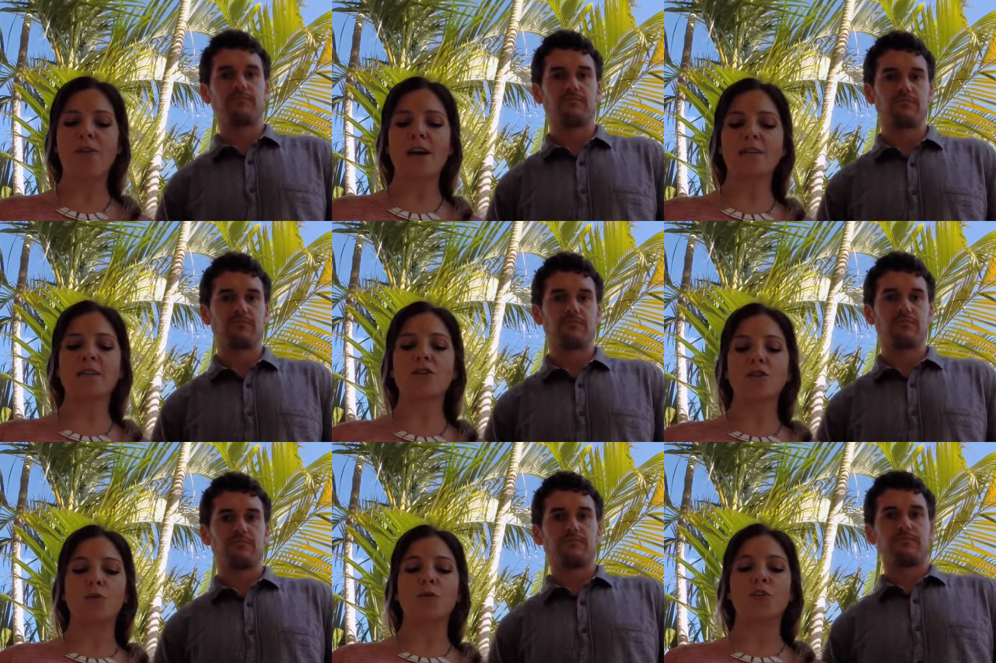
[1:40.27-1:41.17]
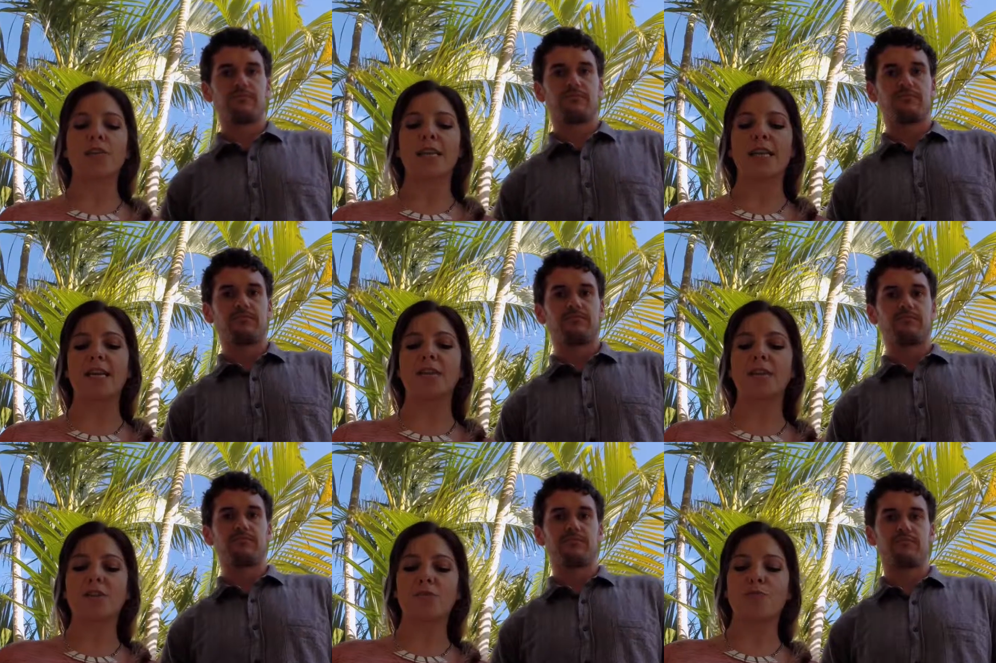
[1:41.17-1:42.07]
Speaker 1: provide us the tools needed
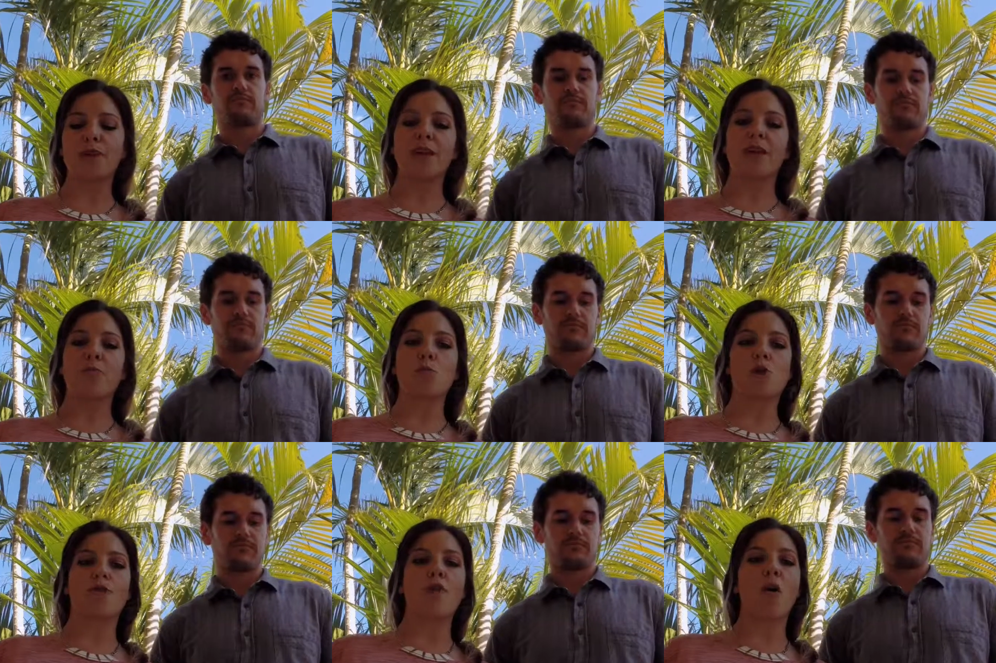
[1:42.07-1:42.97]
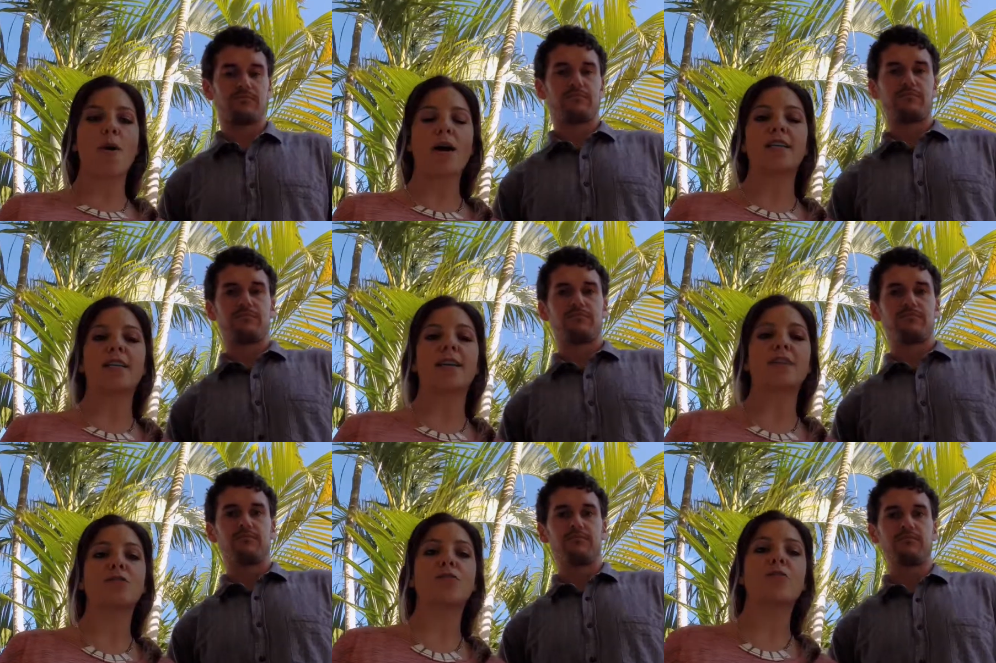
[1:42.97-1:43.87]
to bring Livmore from
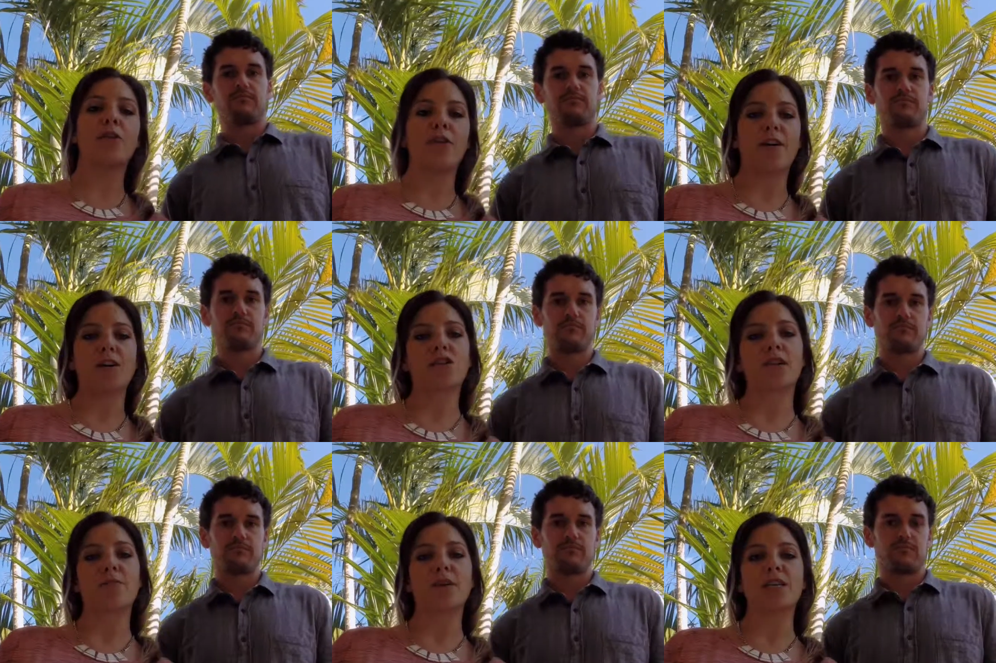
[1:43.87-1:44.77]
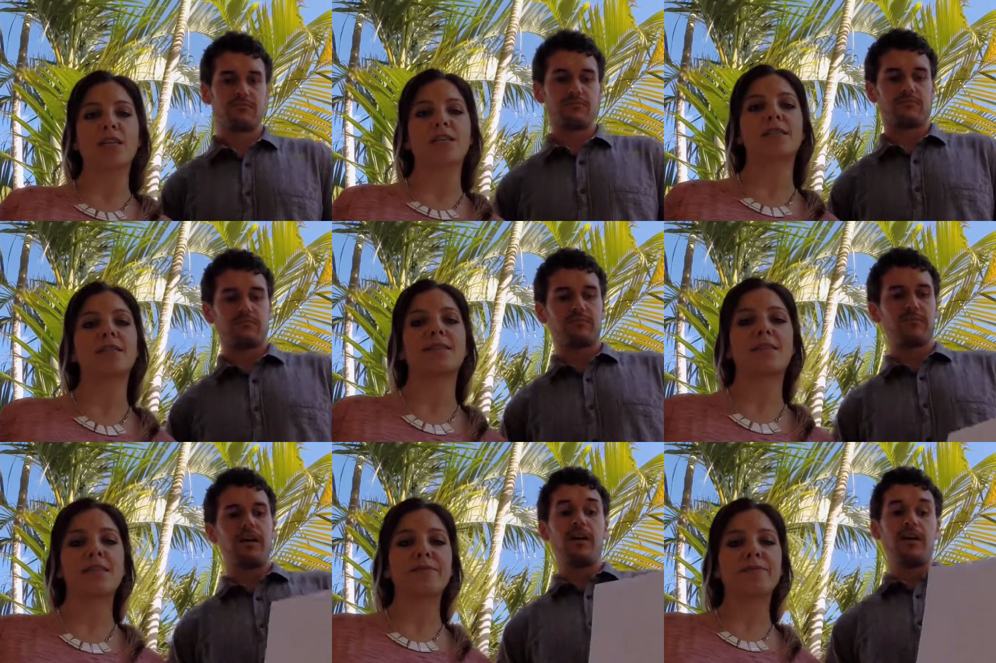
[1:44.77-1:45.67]
idea to a fully functioning business.
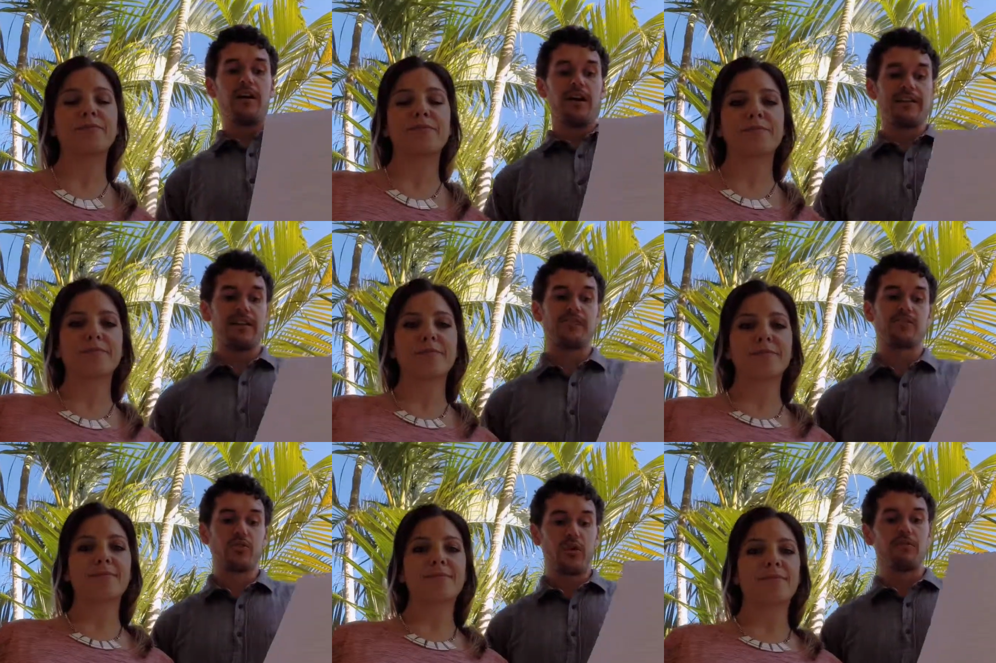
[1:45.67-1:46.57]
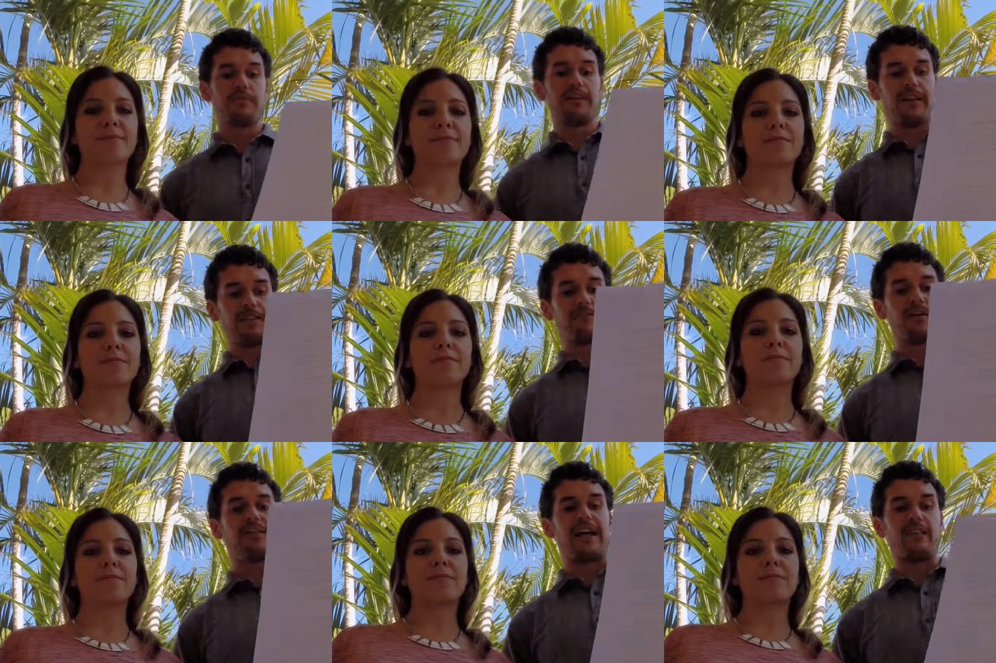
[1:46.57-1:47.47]
Speaker 2: It is our strong belief
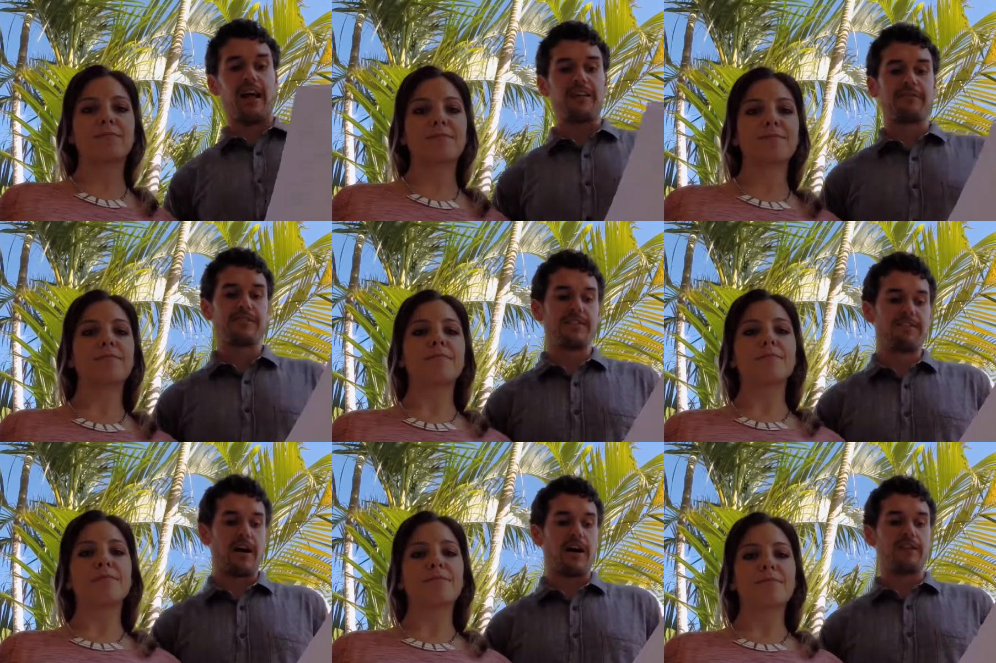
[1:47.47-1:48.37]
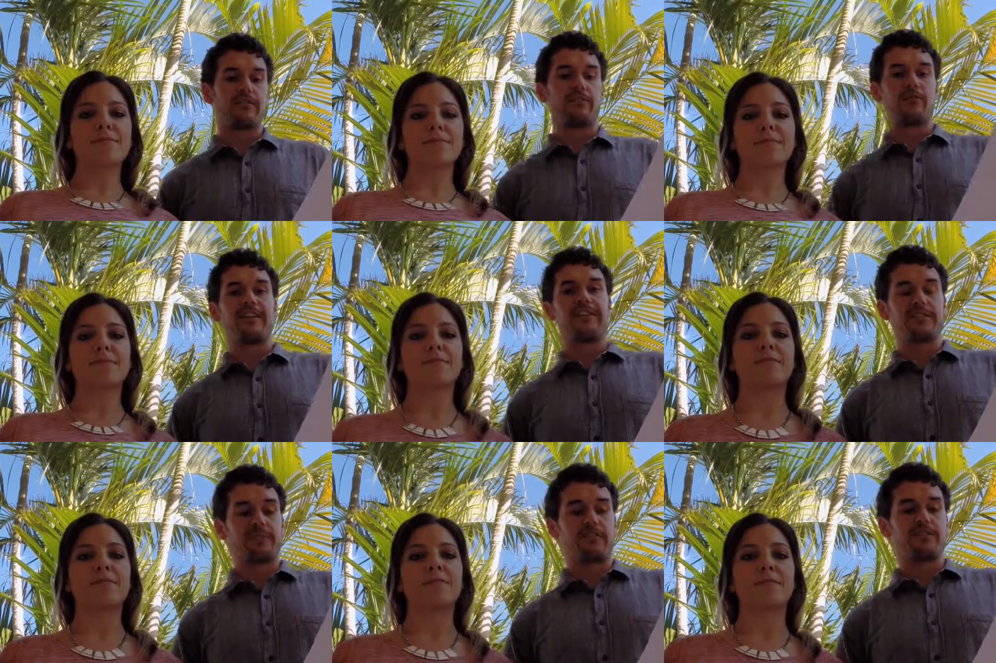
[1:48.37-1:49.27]
that life is defined through the
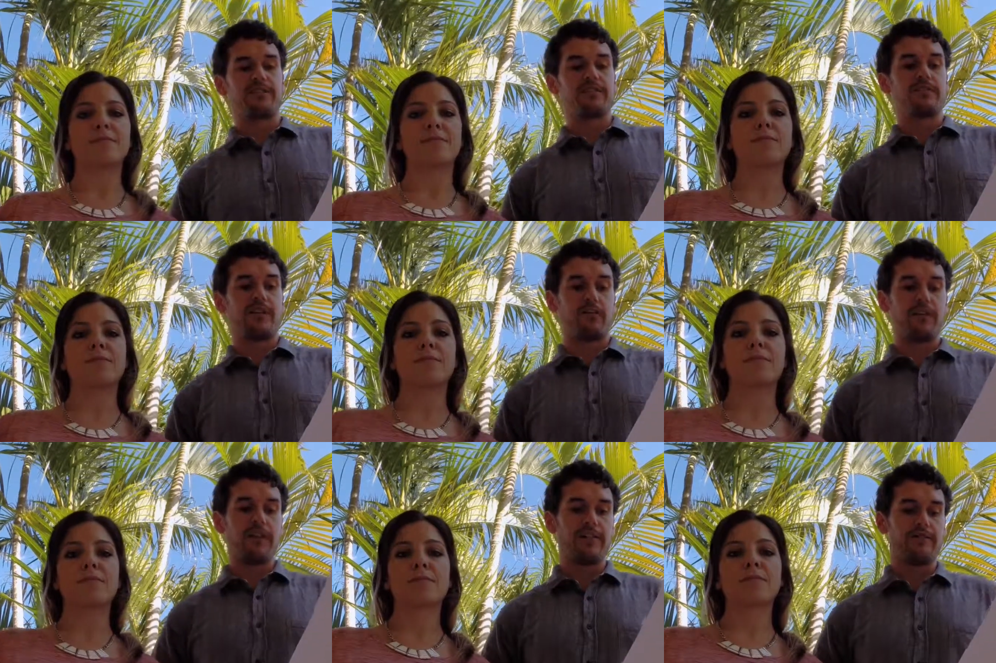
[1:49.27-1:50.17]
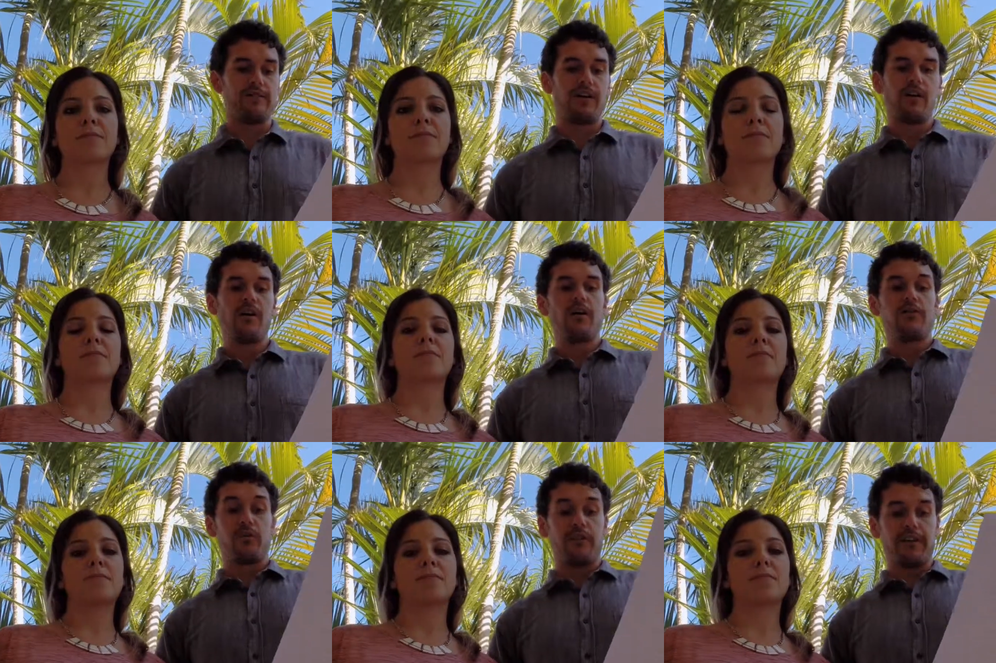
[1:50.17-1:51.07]
experiences that we live.
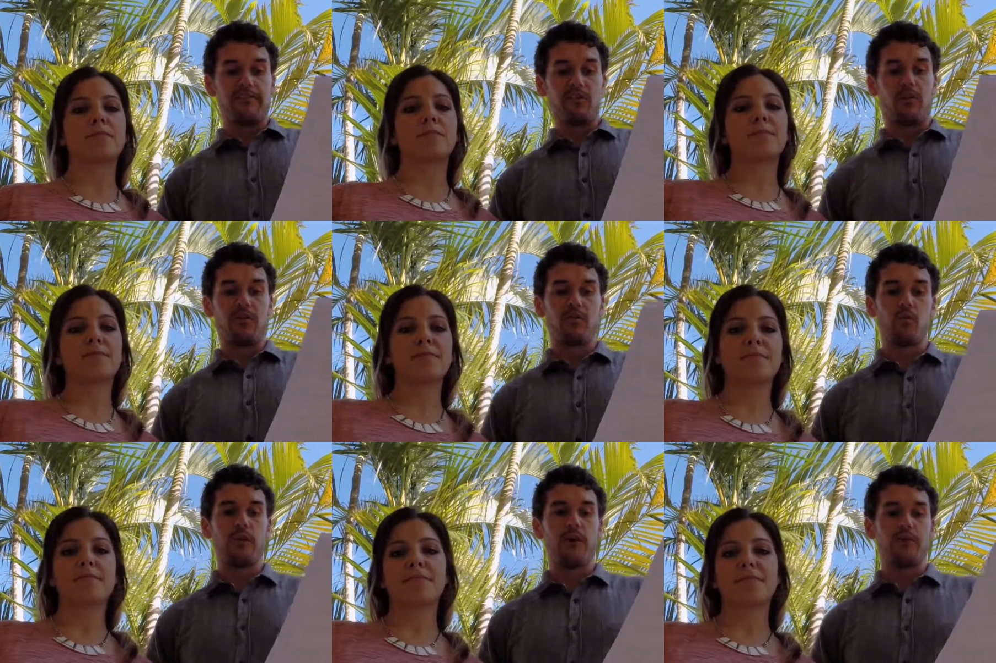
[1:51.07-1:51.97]
Through Livmore, we